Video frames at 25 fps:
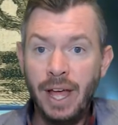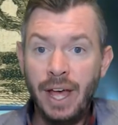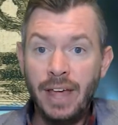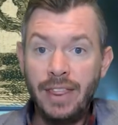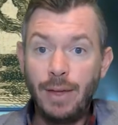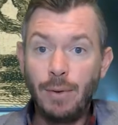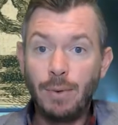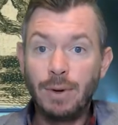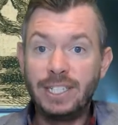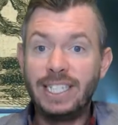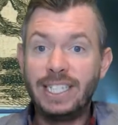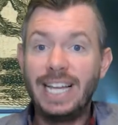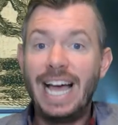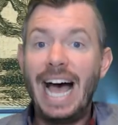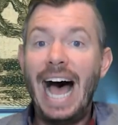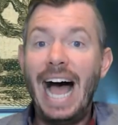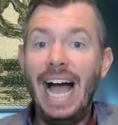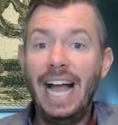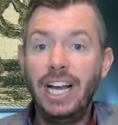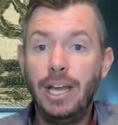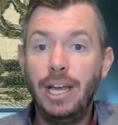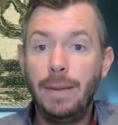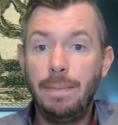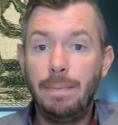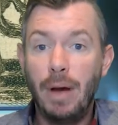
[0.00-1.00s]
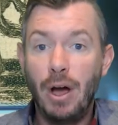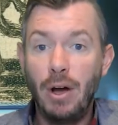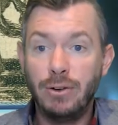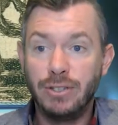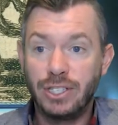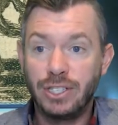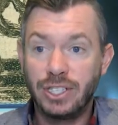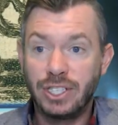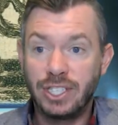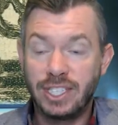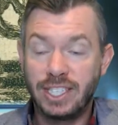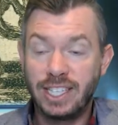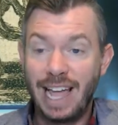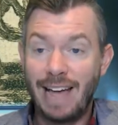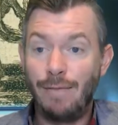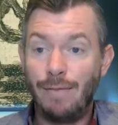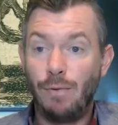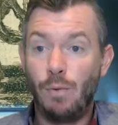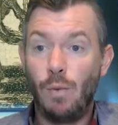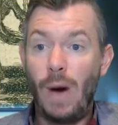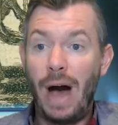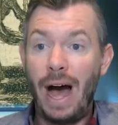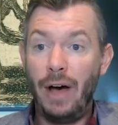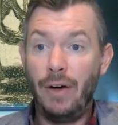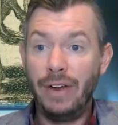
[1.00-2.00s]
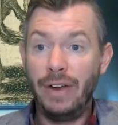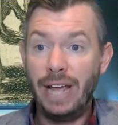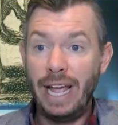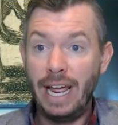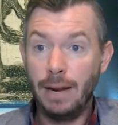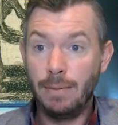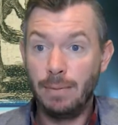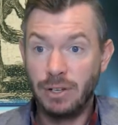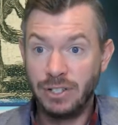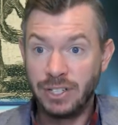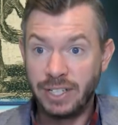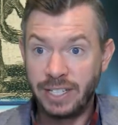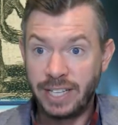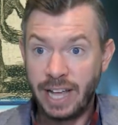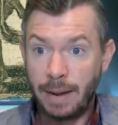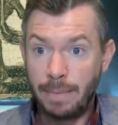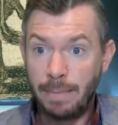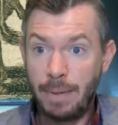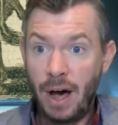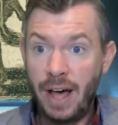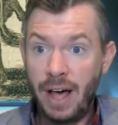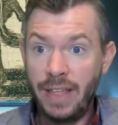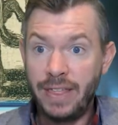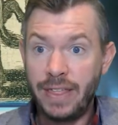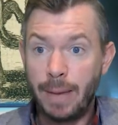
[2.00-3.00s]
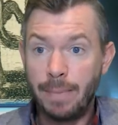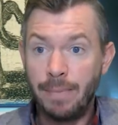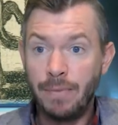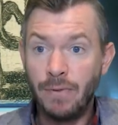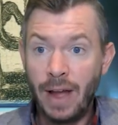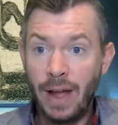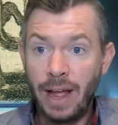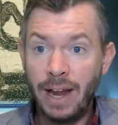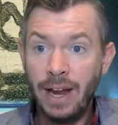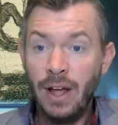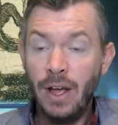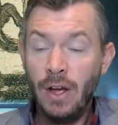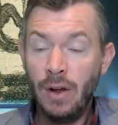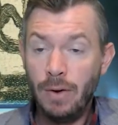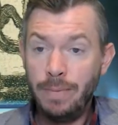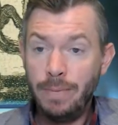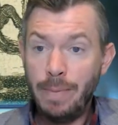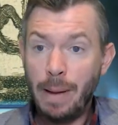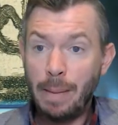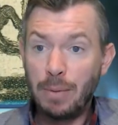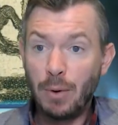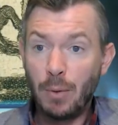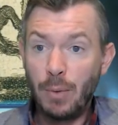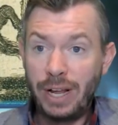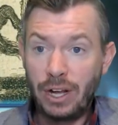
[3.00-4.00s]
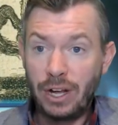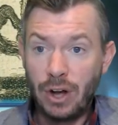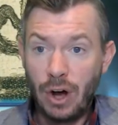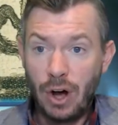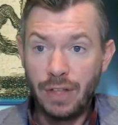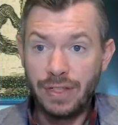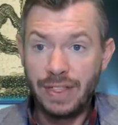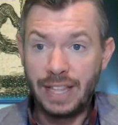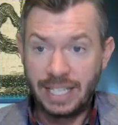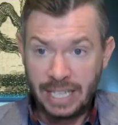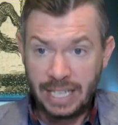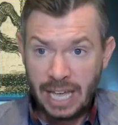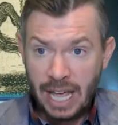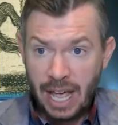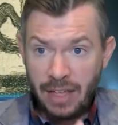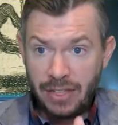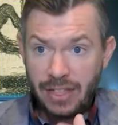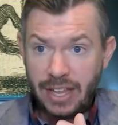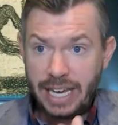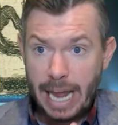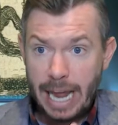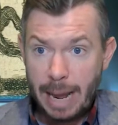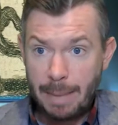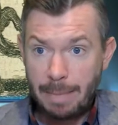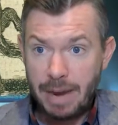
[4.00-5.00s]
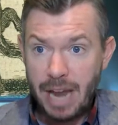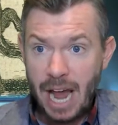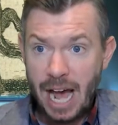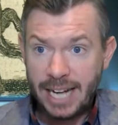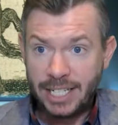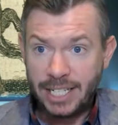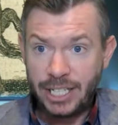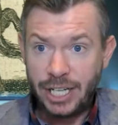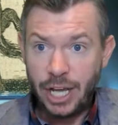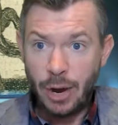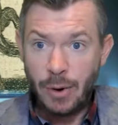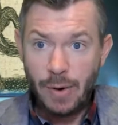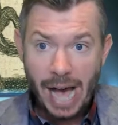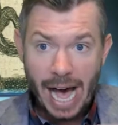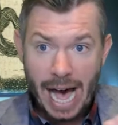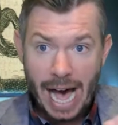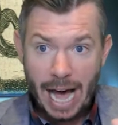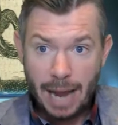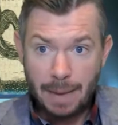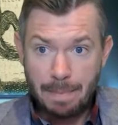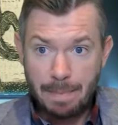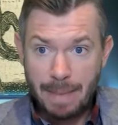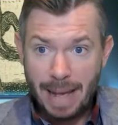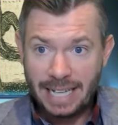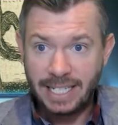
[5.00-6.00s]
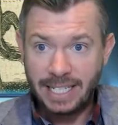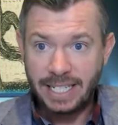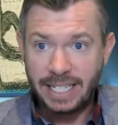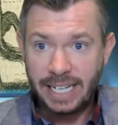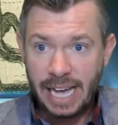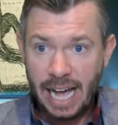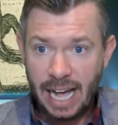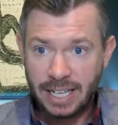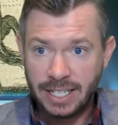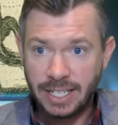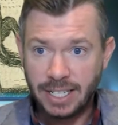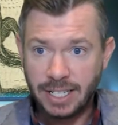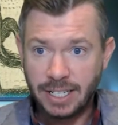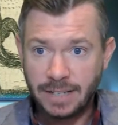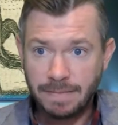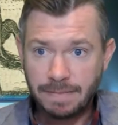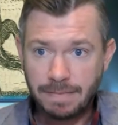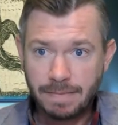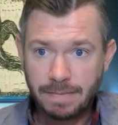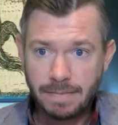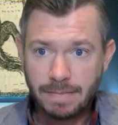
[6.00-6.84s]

They were tied to posts to have wild animals set upon them, right? Remember, we called this the damnatio ad bestias.